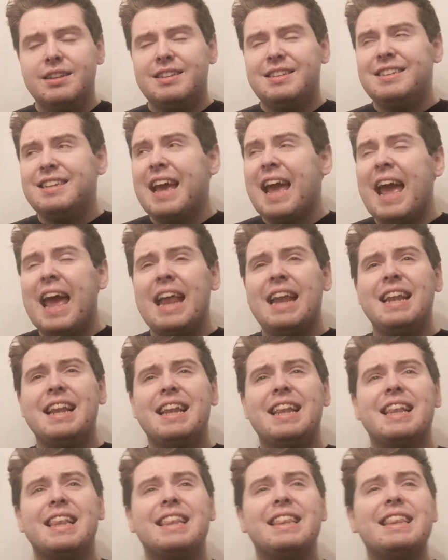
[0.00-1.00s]
The
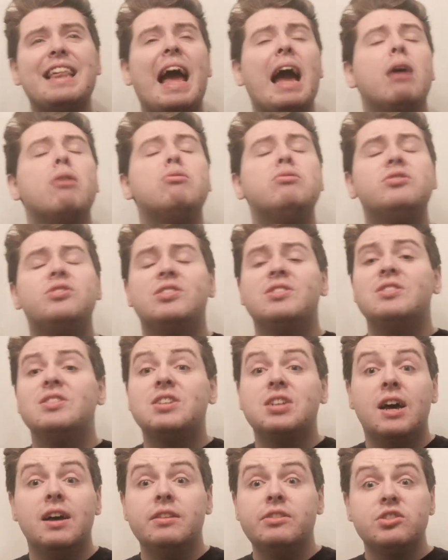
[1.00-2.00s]

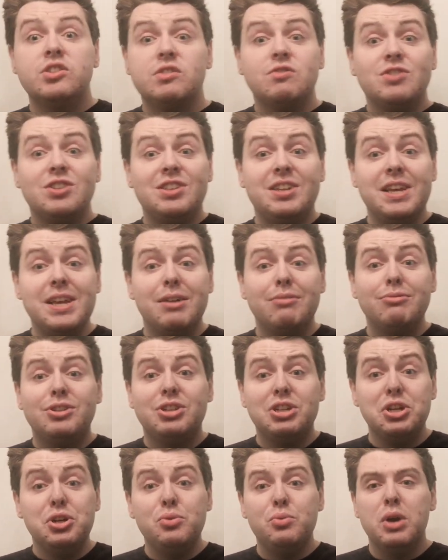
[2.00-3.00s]
10,000 tons of
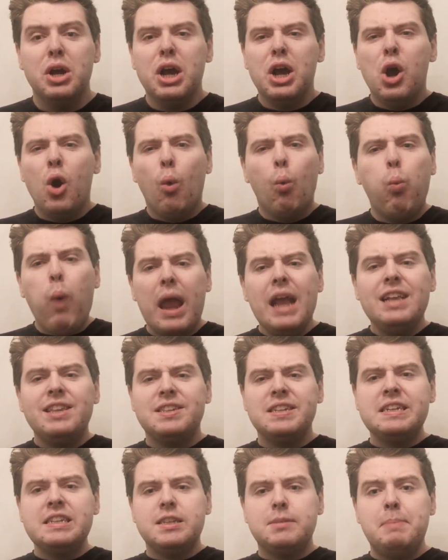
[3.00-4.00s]
CO2
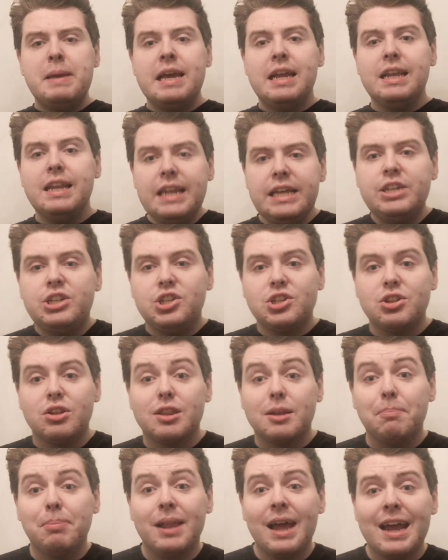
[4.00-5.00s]
waiting to be unleashed
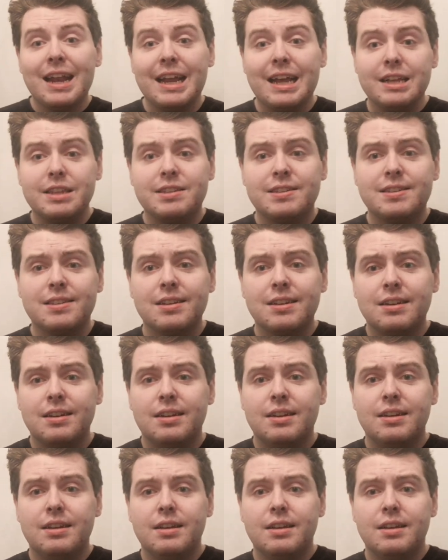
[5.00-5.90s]
on the planet.